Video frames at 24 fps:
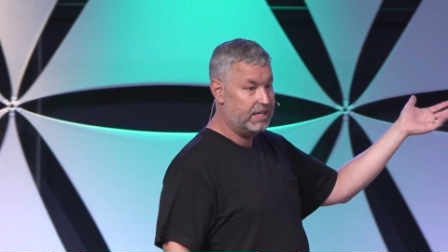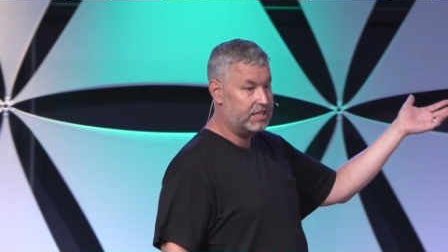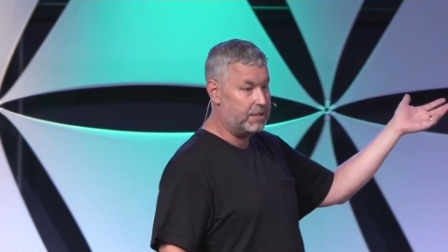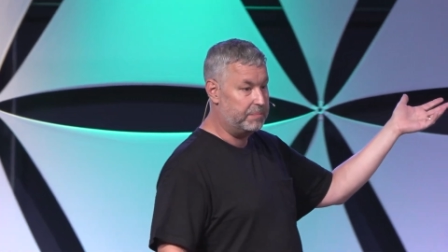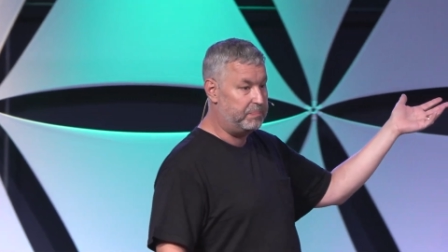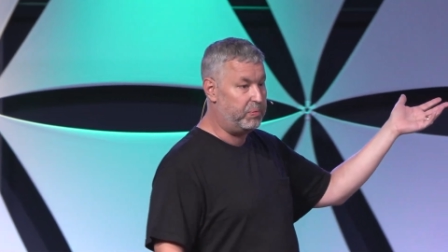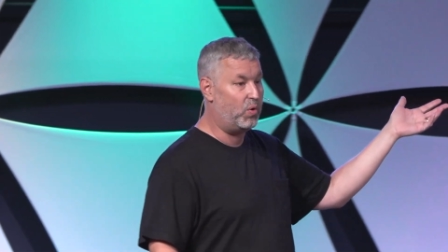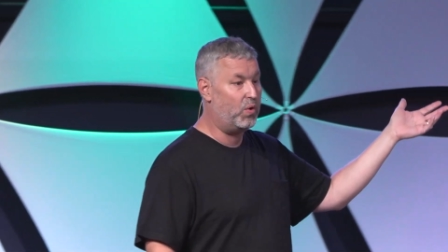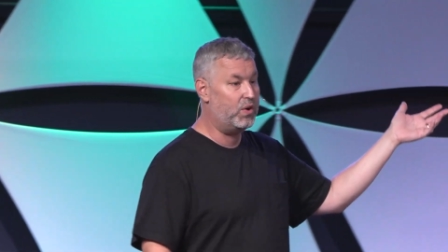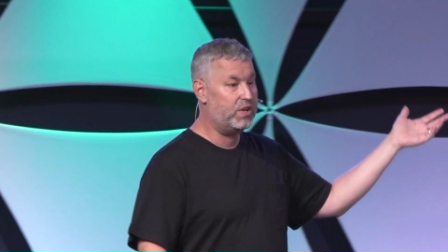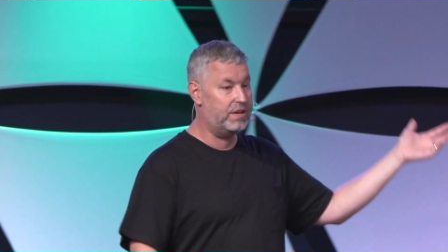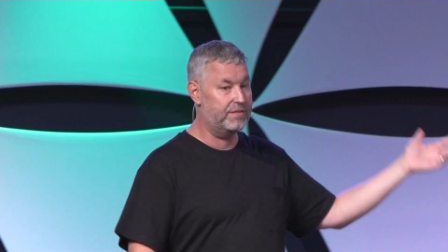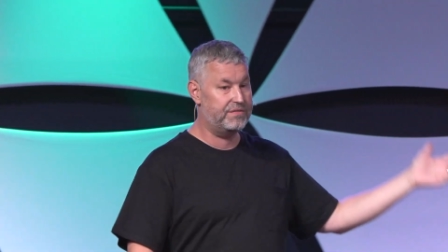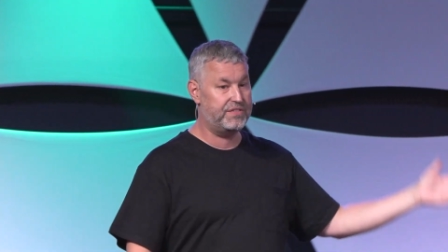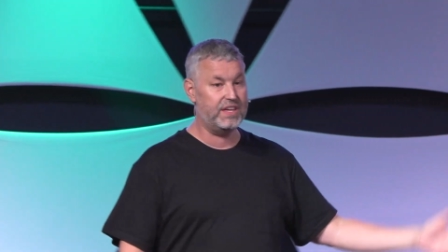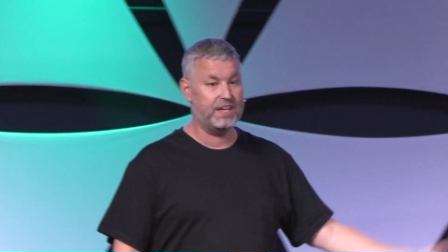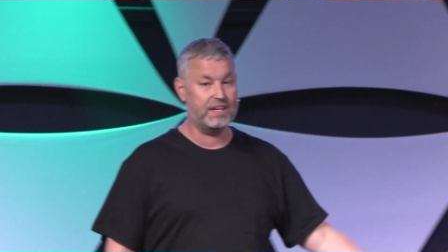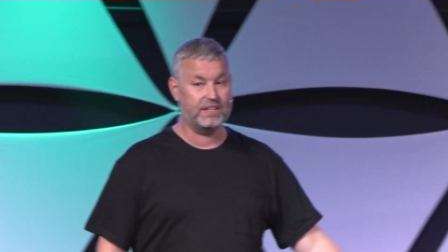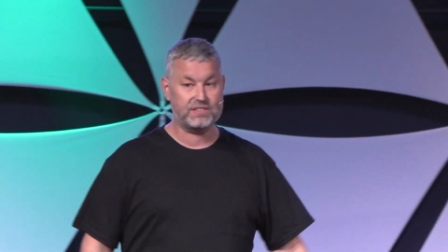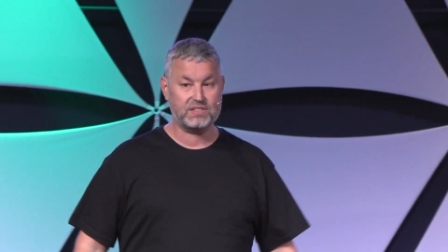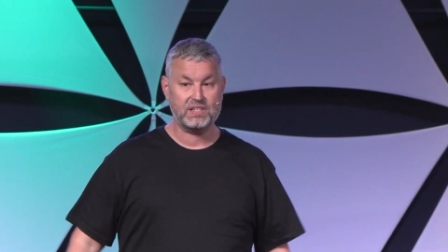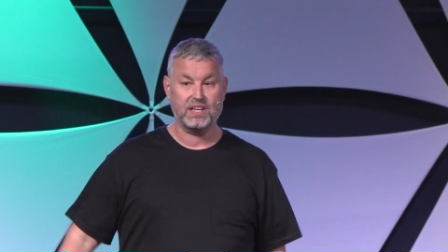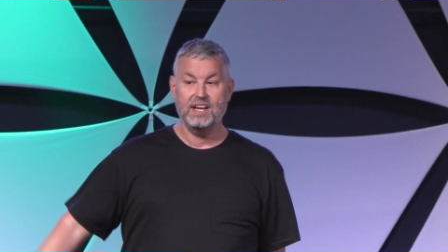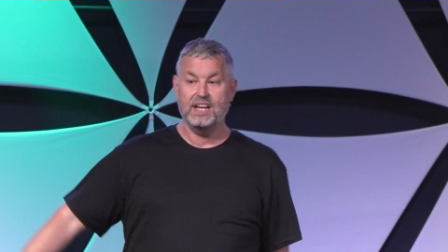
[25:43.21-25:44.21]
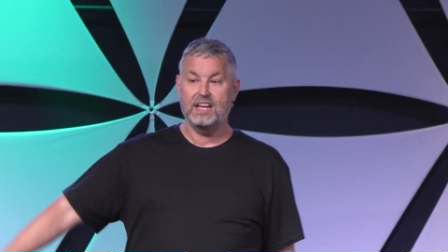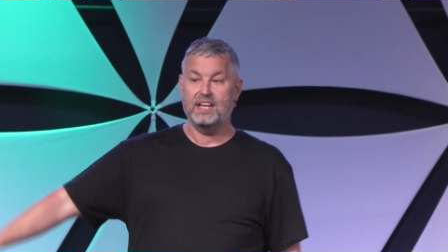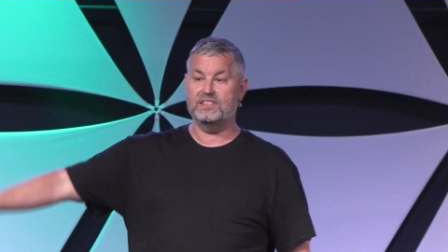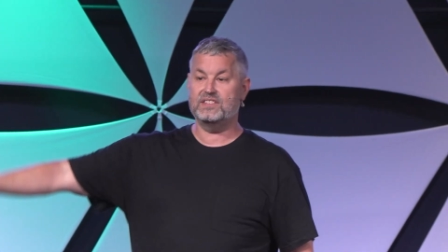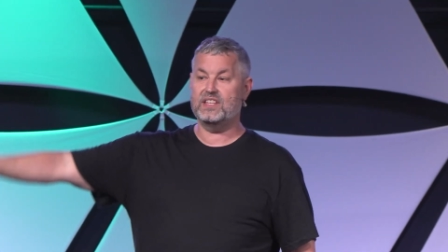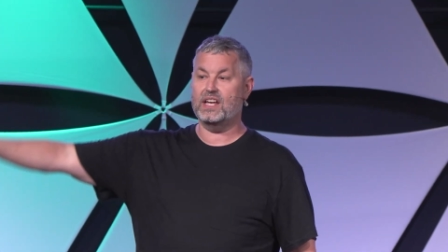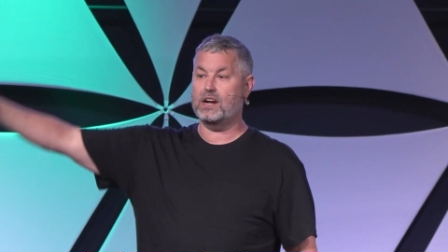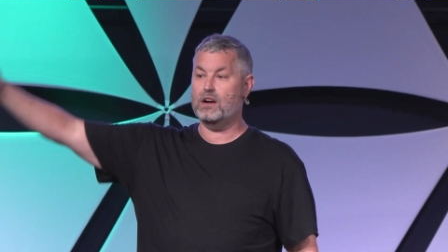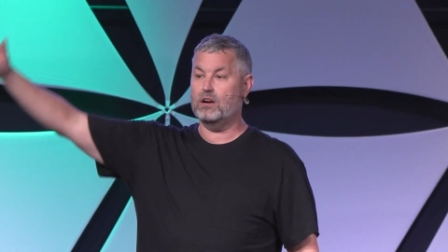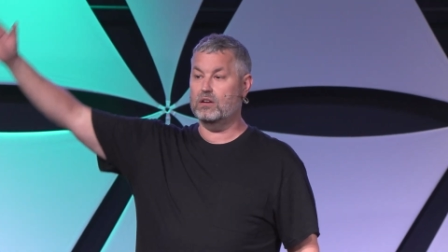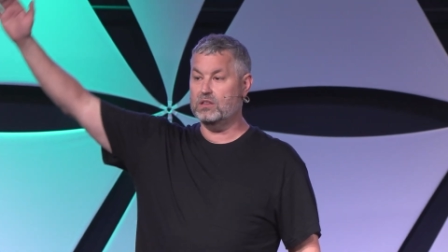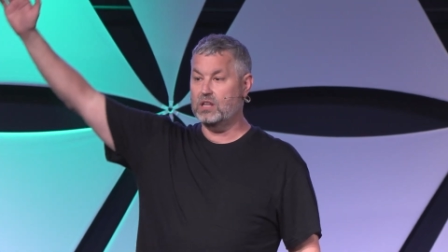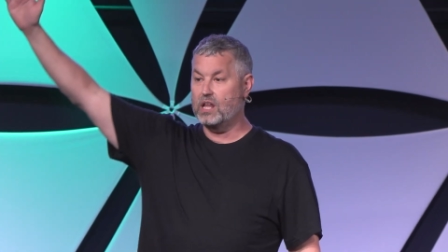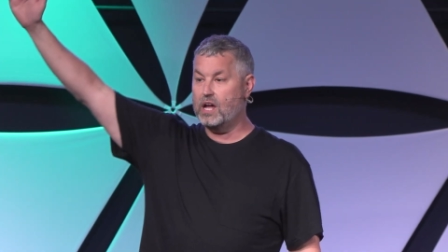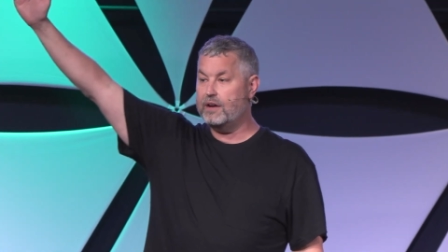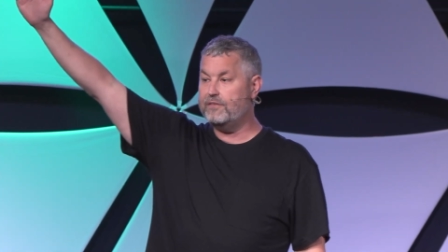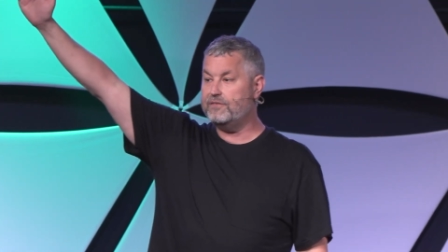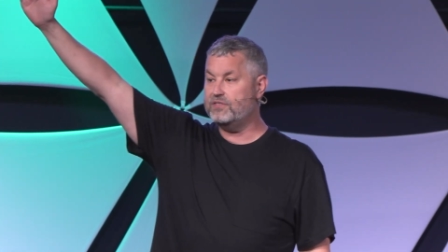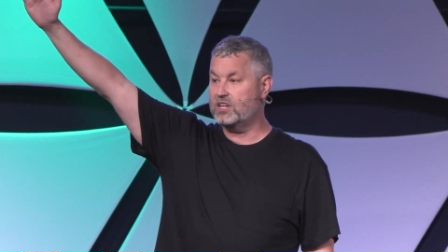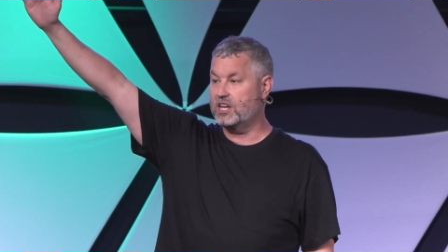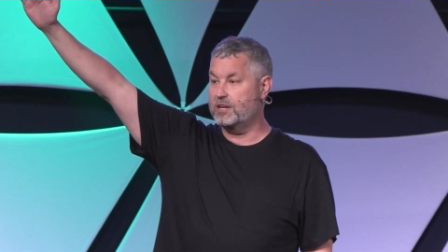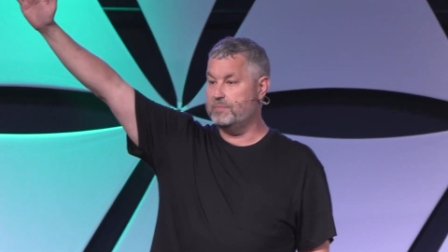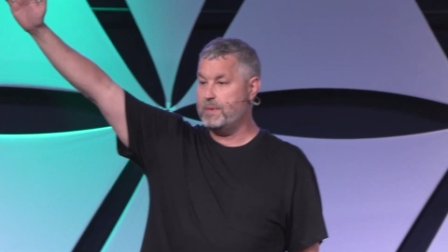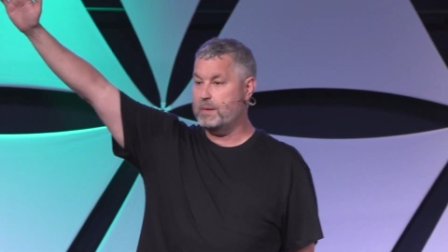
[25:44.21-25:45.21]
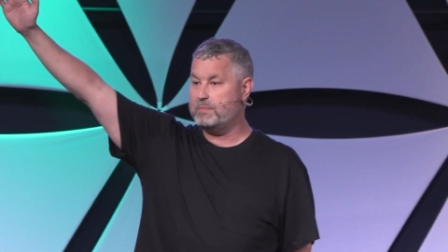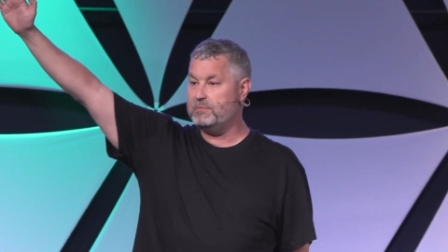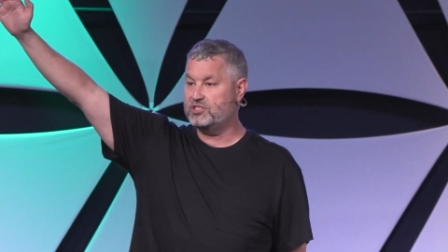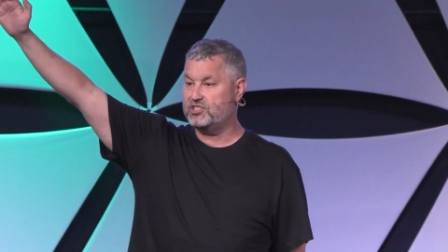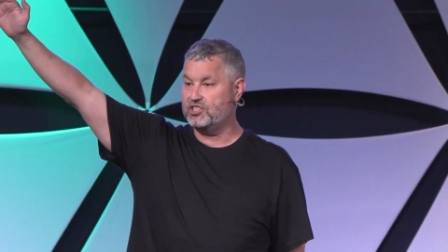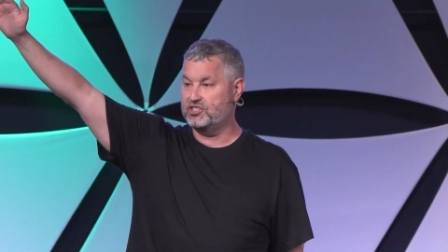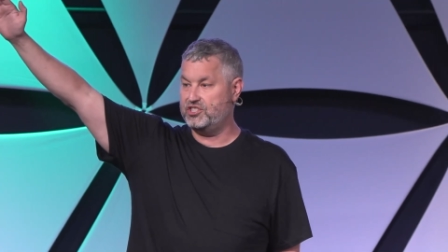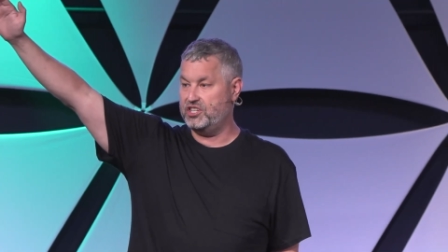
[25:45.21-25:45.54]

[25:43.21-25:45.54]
The point of this is that our love and commitment